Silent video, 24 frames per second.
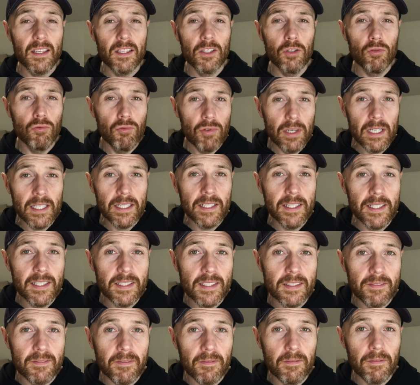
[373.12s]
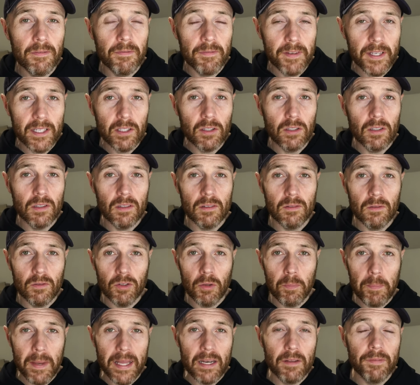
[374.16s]
you really need to feel
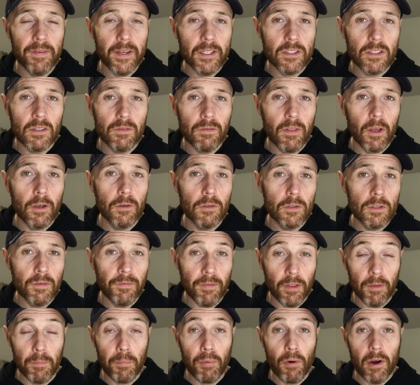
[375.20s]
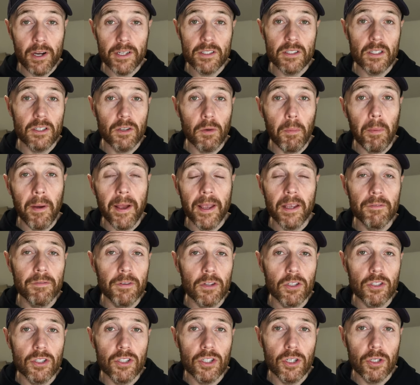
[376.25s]
the benefits of those for the price that you're paying
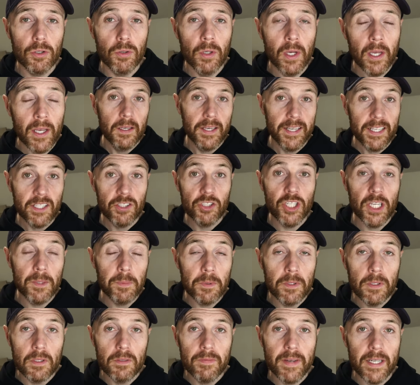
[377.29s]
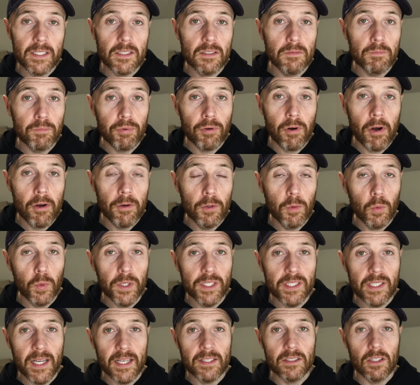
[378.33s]
for the shoe. It is cheaper than the Vectiv Pro,
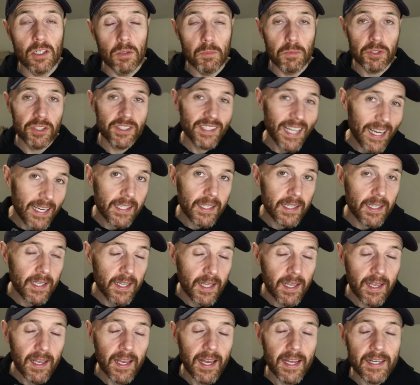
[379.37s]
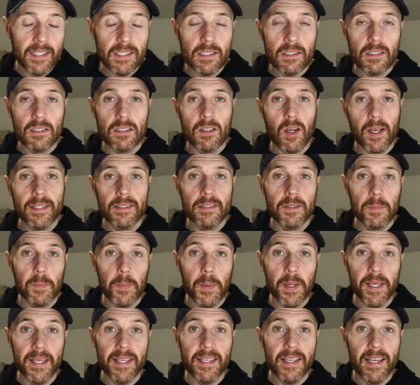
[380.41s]
which has a lot more stack in it and is designed to
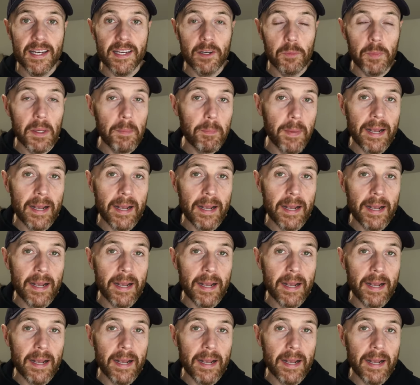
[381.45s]
be a little bit